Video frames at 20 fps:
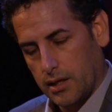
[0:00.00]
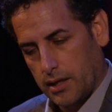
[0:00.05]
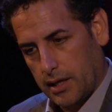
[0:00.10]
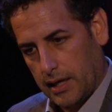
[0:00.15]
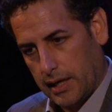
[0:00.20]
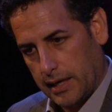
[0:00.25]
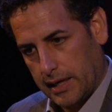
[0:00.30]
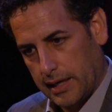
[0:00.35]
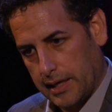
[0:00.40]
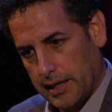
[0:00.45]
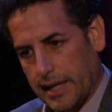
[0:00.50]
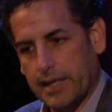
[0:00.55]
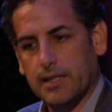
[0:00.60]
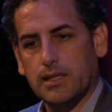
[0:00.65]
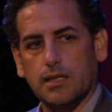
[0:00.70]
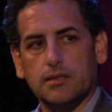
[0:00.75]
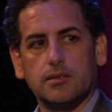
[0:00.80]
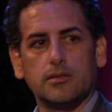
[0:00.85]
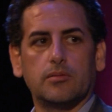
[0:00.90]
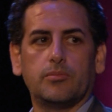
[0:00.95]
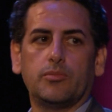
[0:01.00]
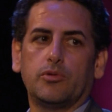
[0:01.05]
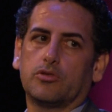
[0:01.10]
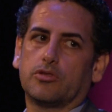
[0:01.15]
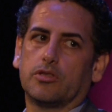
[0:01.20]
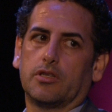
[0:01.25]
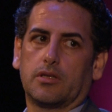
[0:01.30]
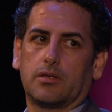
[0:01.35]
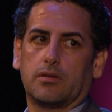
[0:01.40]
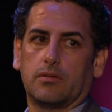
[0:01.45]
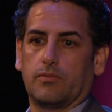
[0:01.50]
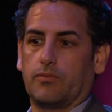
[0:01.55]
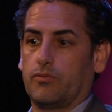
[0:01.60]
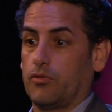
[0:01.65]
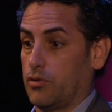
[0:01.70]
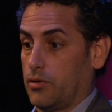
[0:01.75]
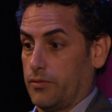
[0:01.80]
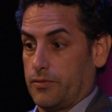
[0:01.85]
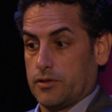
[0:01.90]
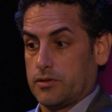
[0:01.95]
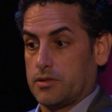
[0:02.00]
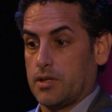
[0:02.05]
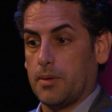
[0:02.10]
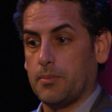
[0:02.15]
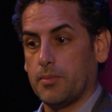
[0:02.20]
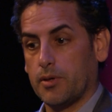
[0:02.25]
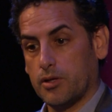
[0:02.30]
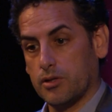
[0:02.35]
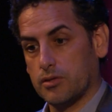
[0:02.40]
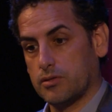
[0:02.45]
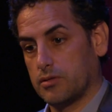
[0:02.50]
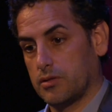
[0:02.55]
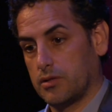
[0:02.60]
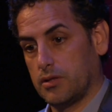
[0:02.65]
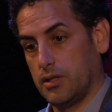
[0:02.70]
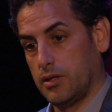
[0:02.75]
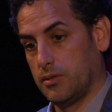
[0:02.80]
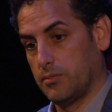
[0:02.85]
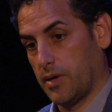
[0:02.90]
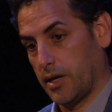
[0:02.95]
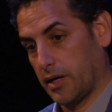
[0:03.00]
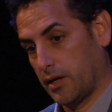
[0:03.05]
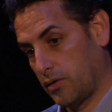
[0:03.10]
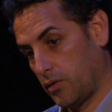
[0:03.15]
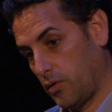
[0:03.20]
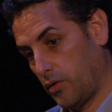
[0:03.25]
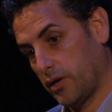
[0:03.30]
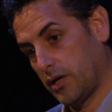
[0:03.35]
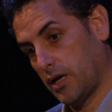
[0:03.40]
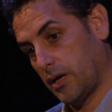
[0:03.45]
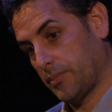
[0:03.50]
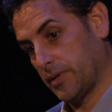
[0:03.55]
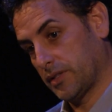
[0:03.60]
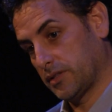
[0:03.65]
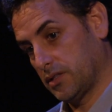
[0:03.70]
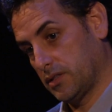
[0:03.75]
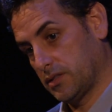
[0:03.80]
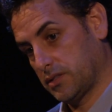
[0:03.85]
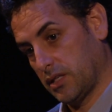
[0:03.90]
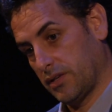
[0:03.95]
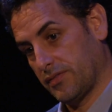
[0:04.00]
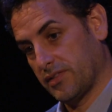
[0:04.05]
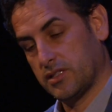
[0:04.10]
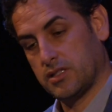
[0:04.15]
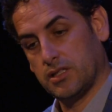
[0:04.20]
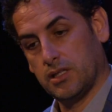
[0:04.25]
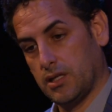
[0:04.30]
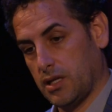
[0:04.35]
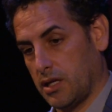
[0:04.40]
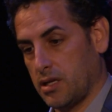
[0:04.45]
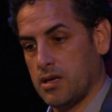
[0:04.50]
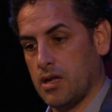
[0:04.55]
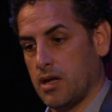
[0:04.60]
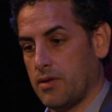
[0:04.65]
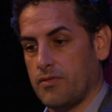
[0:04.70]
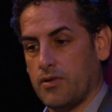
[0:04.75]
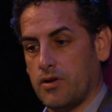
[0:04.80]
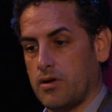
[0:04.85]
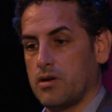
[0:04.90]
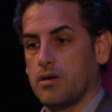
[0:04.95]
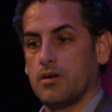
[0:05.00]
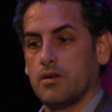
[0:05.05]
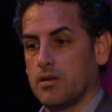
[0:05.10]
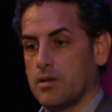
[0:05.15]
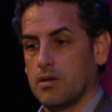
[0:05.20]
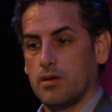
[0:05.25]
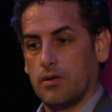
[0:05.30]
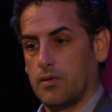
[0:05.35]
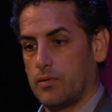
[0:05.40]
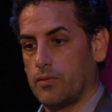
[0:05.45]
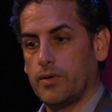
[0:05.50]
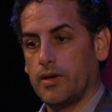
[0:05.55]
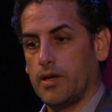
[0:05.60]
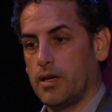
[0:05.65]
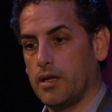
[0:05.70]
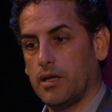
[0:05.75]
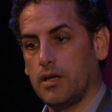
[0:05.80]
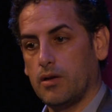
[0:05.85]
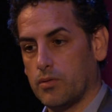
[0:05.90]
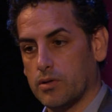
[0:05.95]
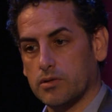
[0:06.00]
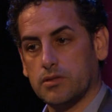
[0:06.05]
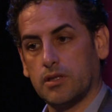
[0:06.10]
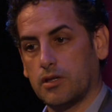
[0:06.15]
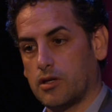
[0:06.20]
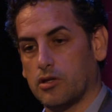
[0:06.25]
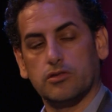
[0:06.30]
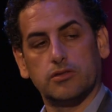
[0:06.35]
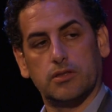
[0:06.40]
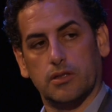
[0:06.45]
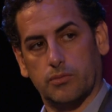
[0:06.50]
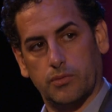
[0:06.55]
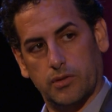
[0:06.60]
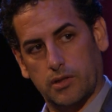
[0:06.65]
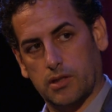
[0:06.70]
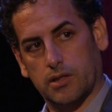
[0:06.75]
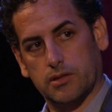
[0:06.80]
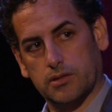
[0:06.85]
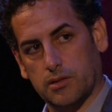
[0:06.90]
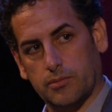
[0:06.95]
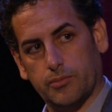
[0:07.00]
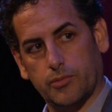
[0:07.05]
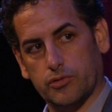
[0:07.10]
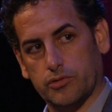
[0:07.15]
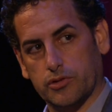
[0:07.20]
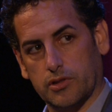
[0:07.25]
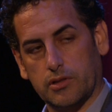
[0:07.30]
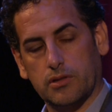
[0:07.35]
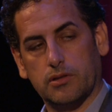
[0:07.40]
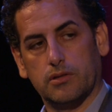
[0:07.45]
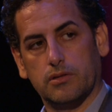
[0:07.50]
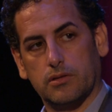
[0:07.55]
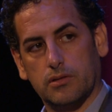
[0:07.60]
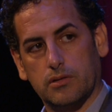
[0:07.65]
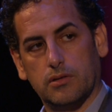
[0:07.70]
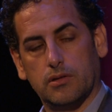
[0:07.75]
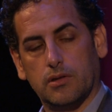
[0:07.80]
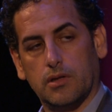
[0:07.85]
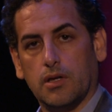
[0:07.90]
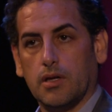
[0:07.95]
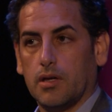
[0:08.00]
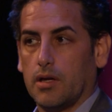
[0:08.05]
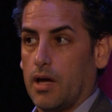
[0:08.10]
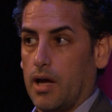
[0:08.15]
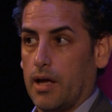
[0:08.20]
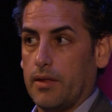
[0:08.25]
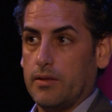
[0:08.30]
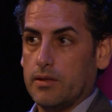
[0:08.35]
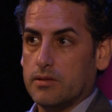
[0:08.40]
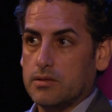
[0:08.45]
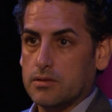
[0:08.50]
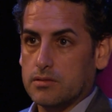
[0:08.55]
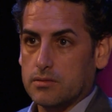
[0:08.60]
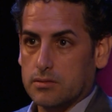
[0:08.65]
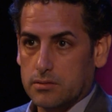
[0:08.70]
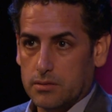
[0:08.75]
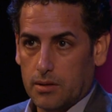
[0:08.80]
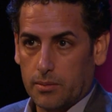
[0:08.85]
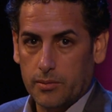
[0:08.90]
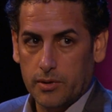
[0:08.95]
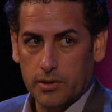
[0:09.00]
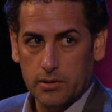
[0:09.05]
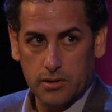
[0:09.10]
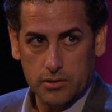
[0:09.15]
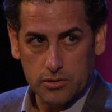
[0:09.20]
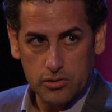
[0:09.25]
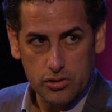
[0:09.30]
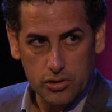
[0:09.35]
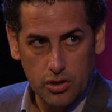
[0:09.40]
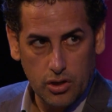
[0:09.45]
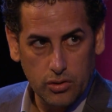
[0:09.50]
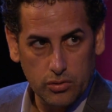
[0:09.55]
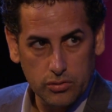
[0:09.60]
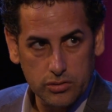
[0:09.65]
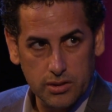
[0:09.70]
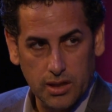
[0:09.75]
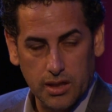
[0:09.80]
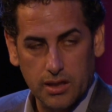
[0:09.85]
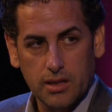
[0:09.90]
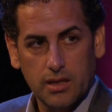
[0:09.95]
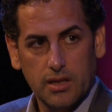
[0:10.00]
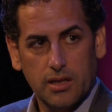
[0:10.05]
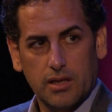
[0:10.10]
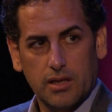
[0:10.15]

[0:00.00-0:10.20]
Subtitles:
and I liked classical music for the first time, because in my growing up until 17, I never really was in contact with classical music. And this is something that shows that